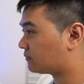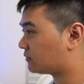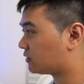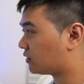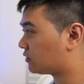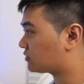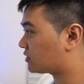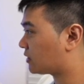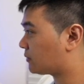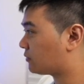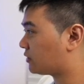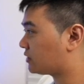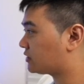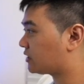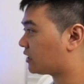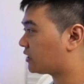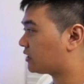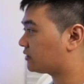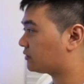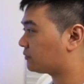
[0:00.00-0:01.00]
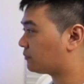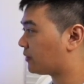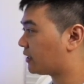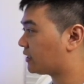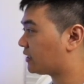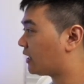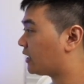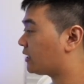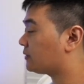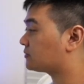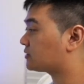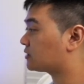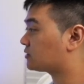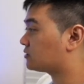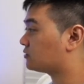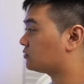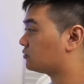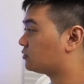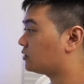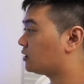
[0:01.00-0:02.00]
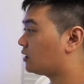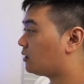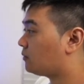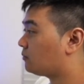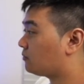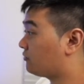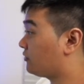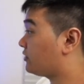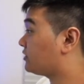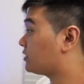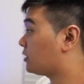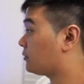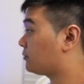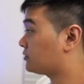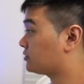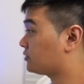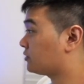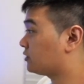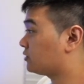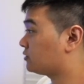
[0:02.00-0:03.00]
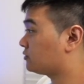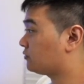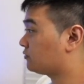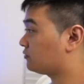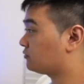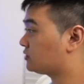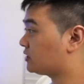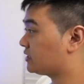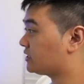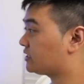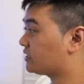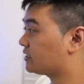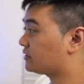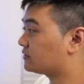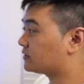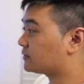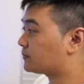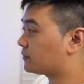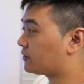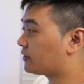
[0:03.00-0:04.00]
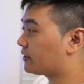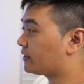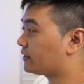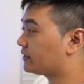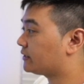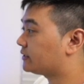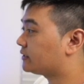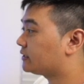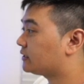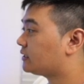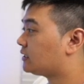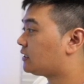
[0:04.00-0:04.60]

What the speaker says: you know, stable angina, the main aims are to prevent episodes with GTN spray.